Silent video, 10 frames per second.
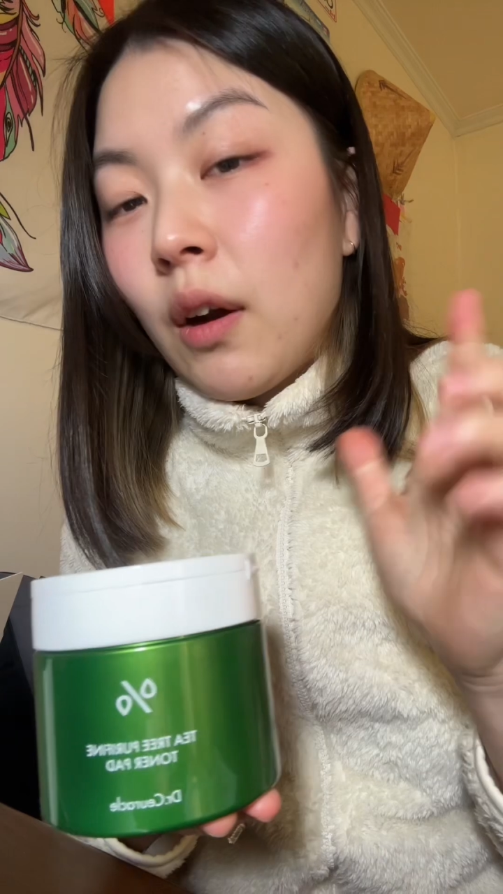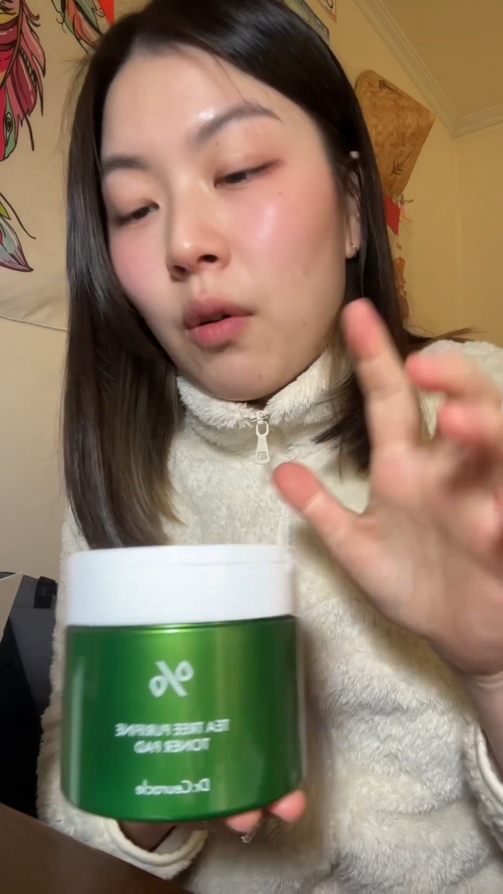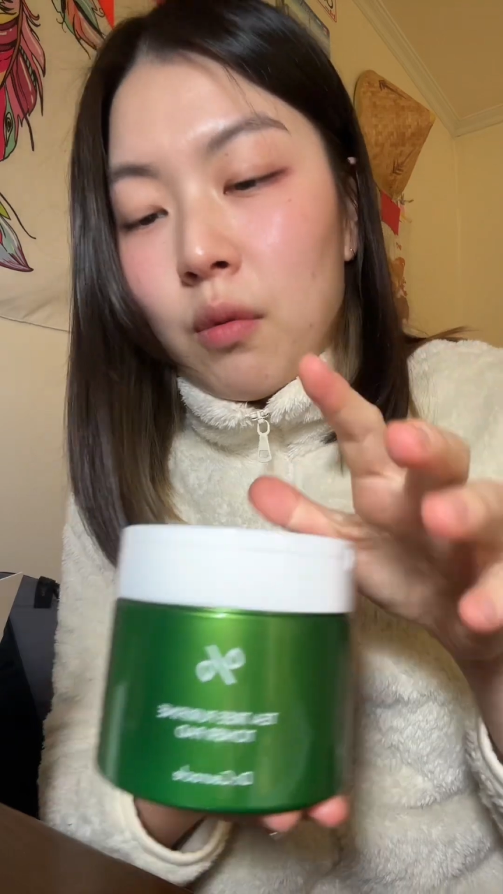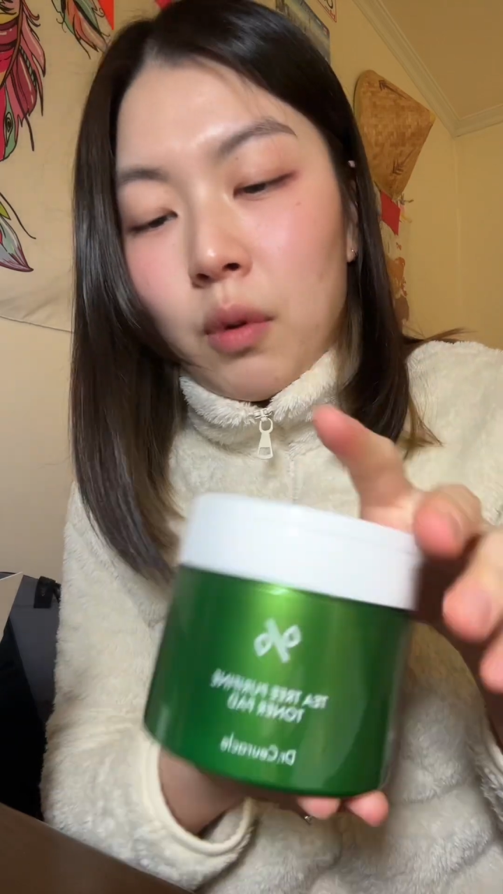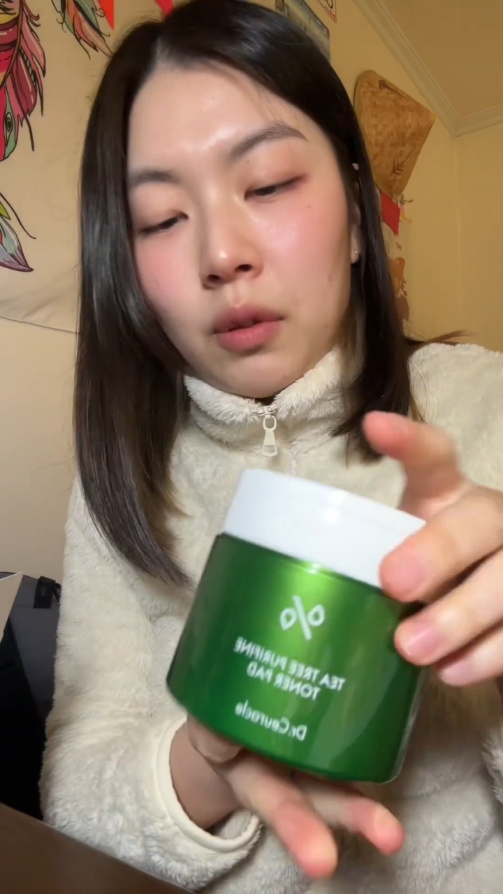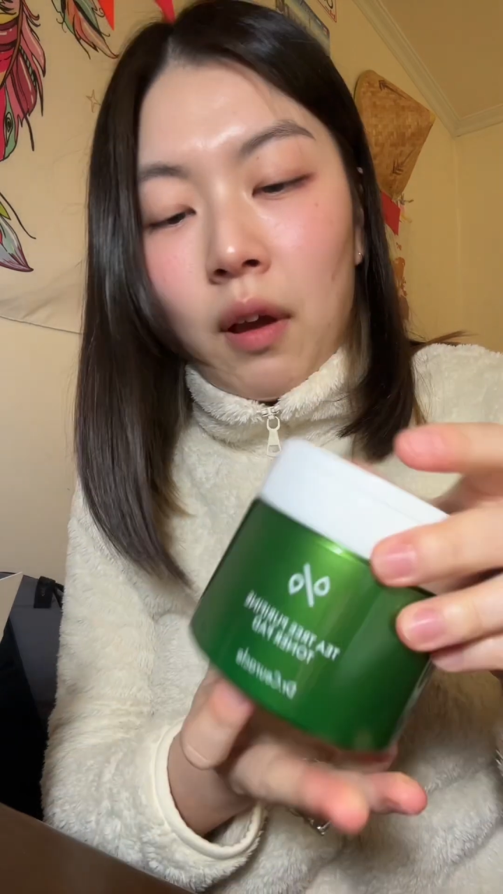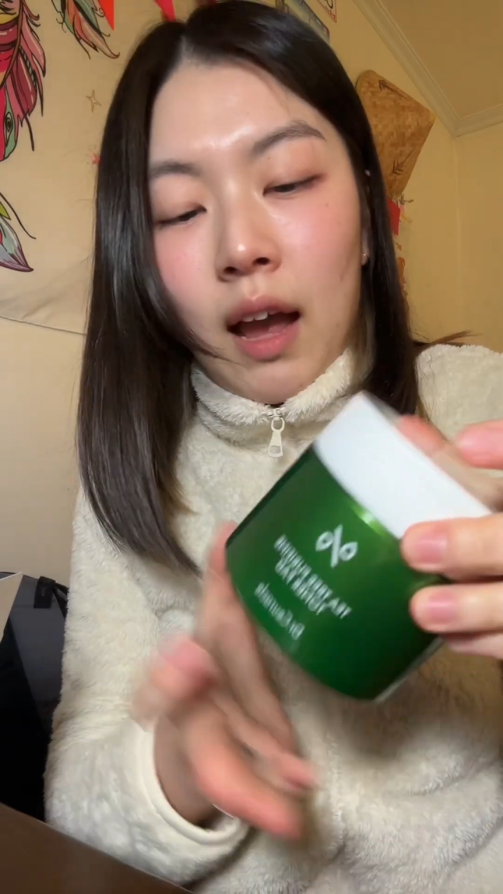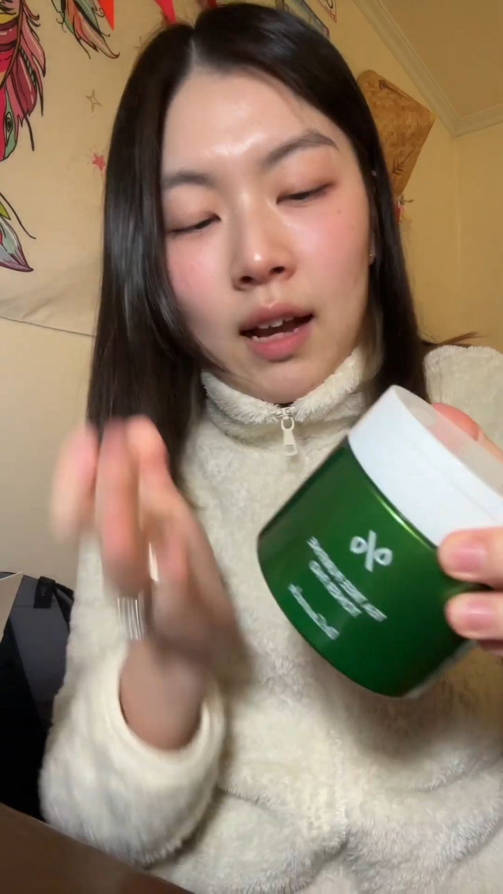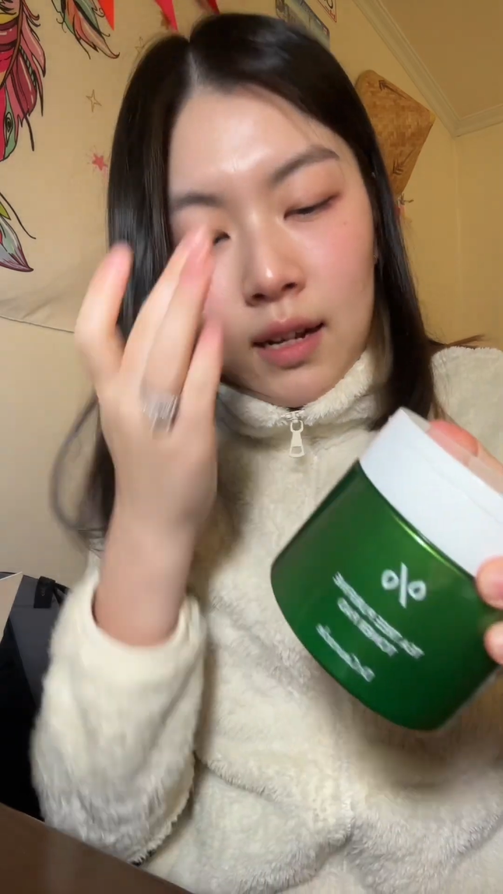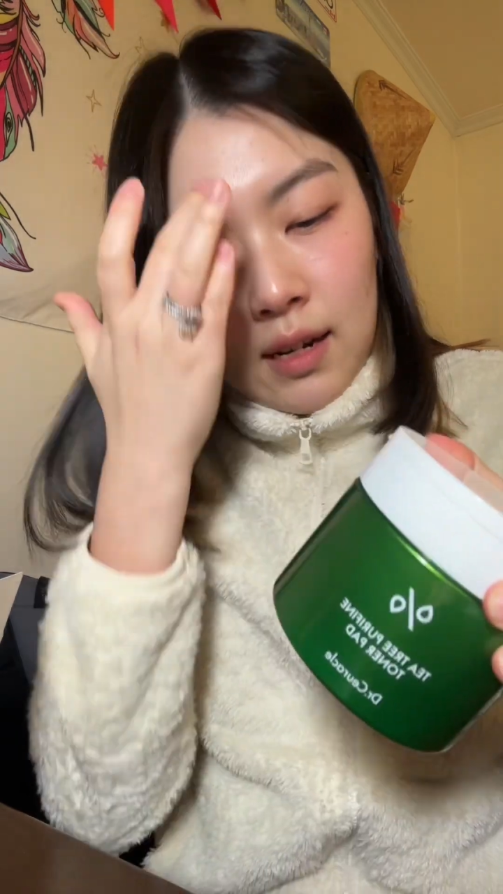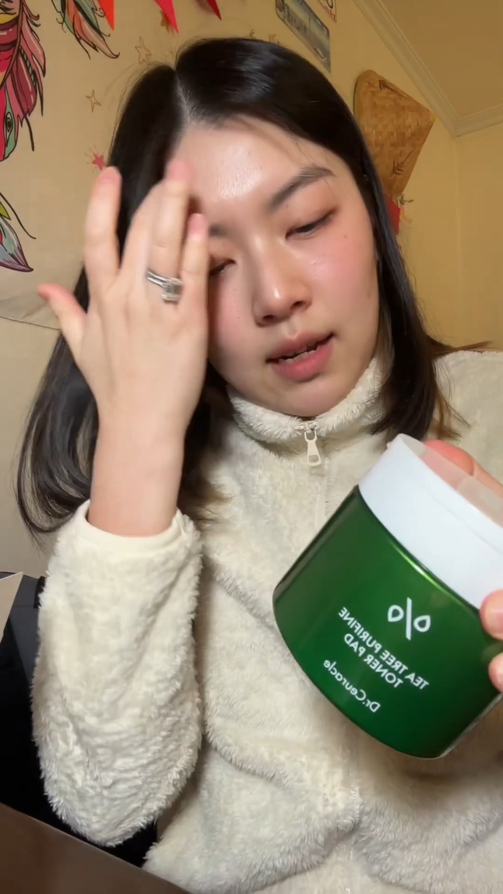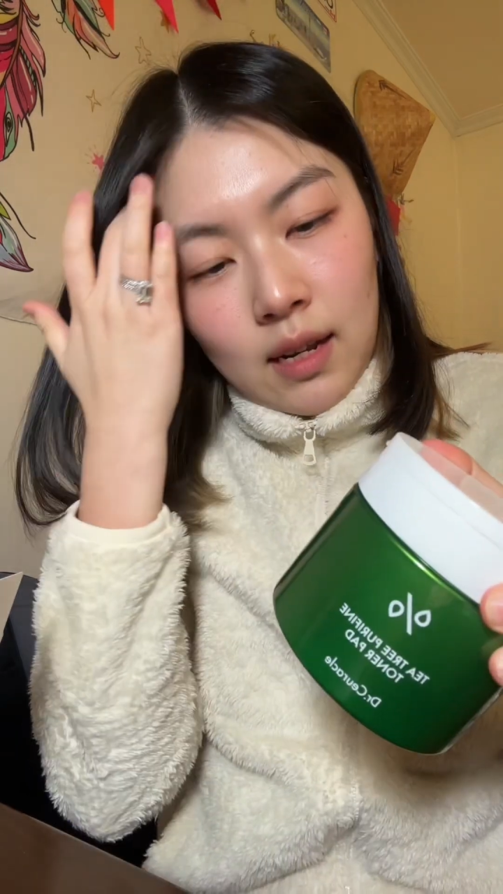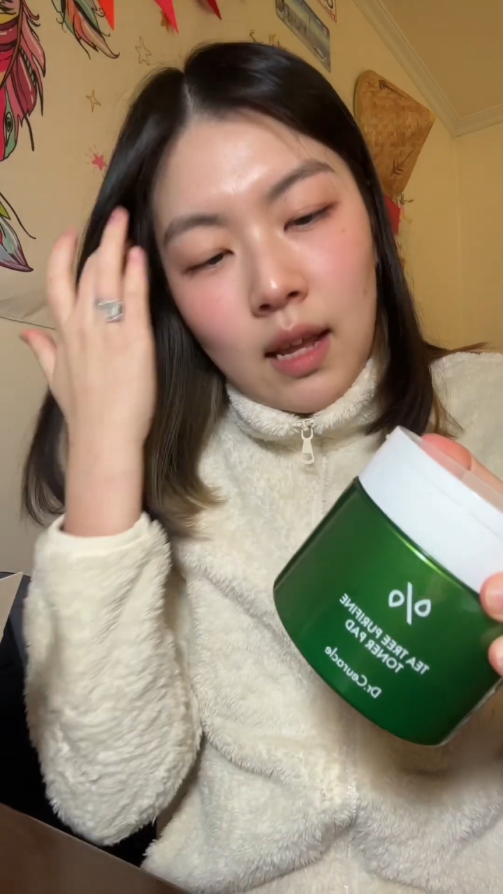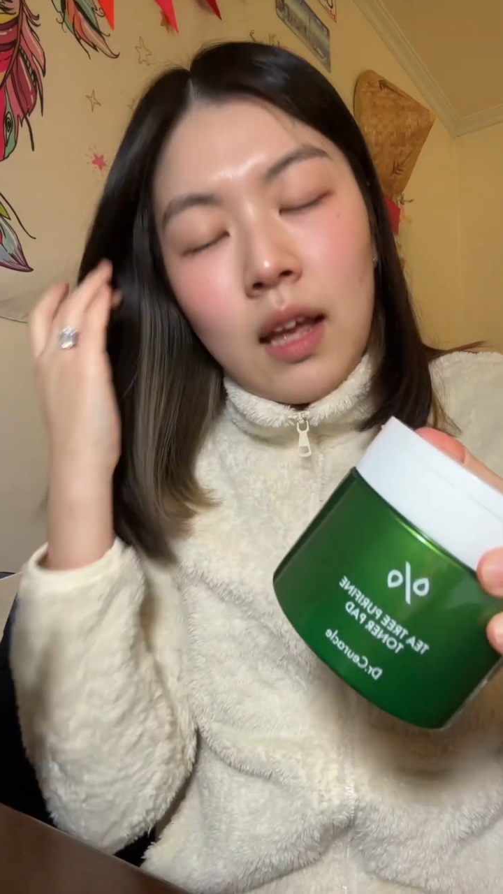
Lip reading: hormonal acne,